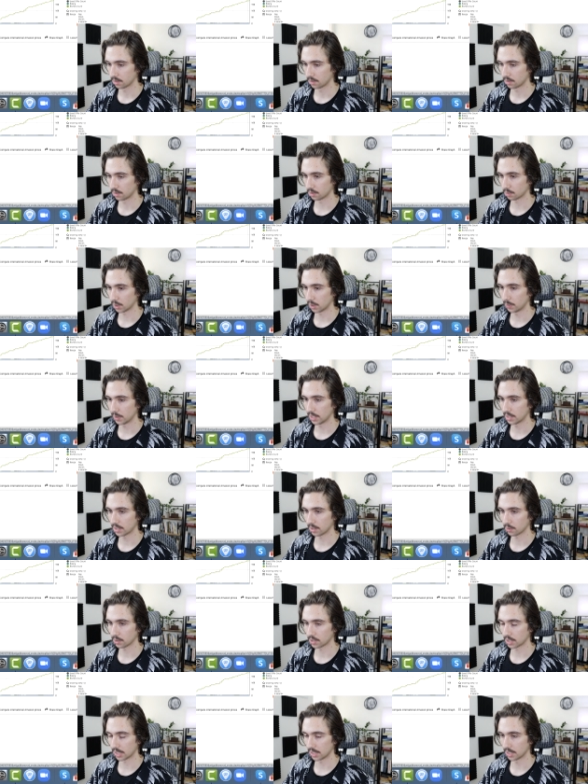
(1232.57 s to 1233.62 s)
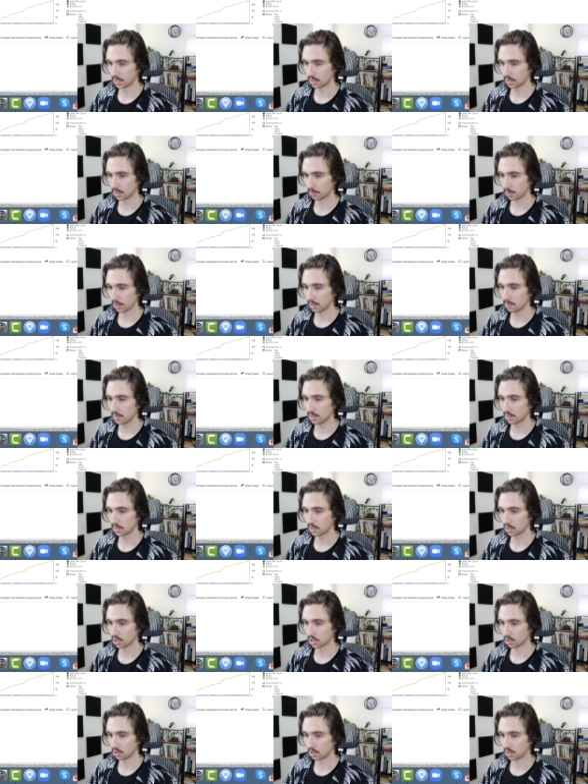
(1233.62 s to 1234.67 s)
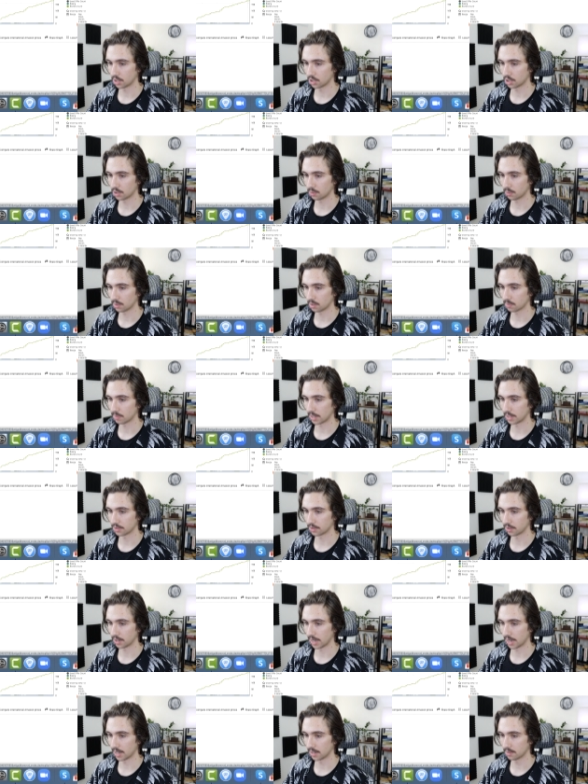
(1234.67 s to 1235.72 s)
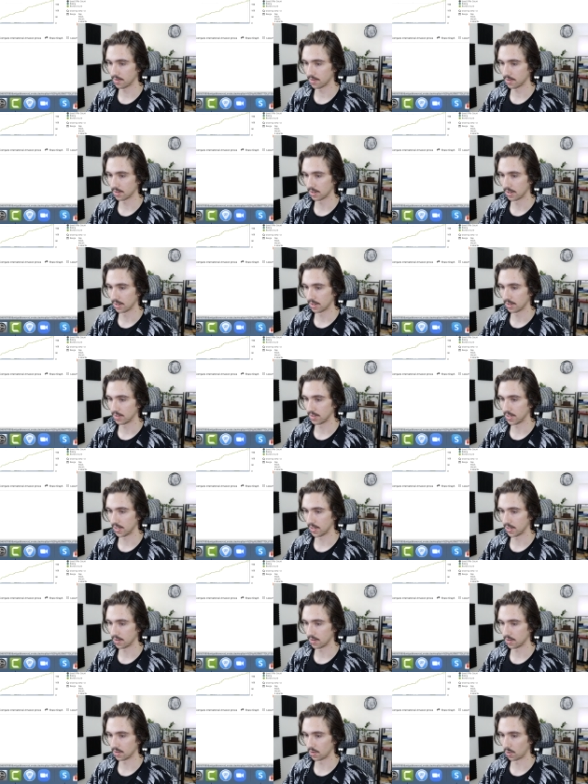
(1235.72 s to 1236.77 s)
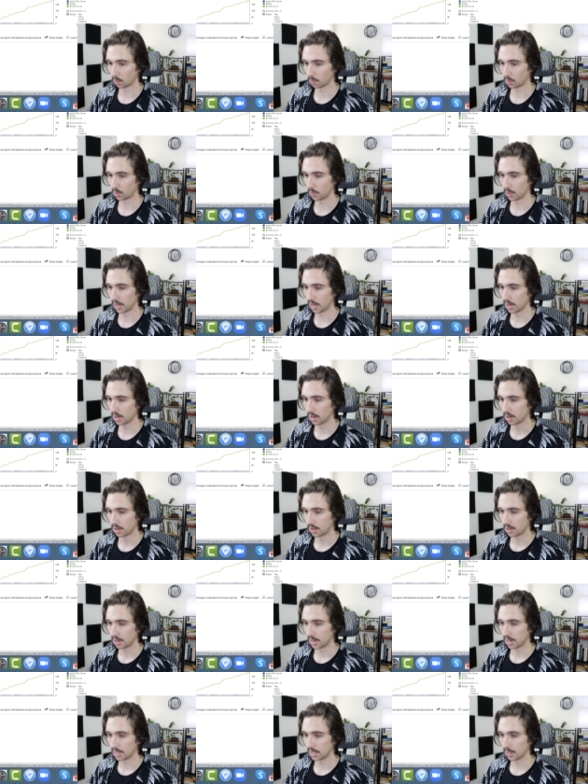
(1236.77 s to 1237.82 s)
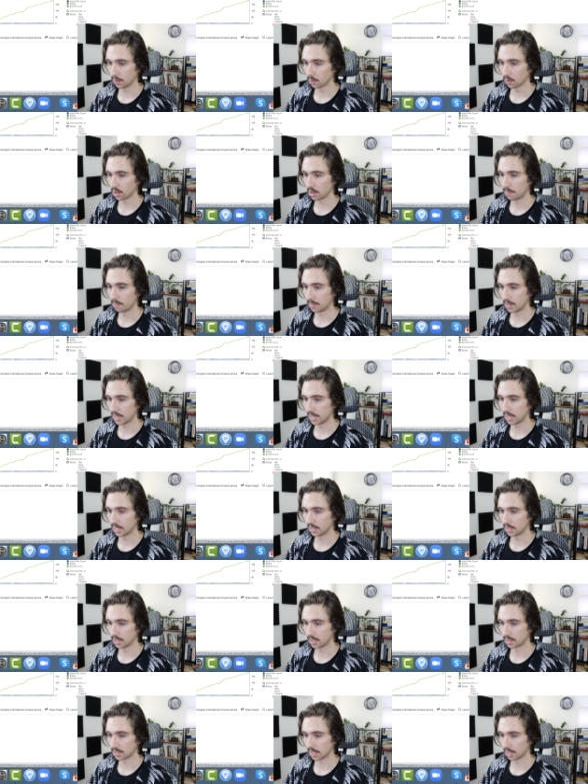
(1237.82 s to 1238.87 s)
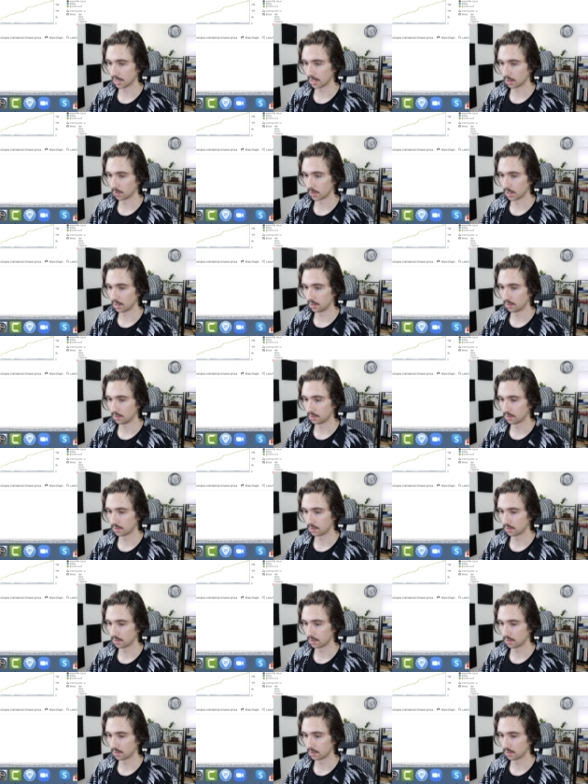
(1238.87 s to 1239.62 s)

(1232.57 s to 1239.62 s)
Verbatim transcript: three weeks they were selling. That probably means they just launched with sponsored ads, did it the normal way, and they were immediately selling well.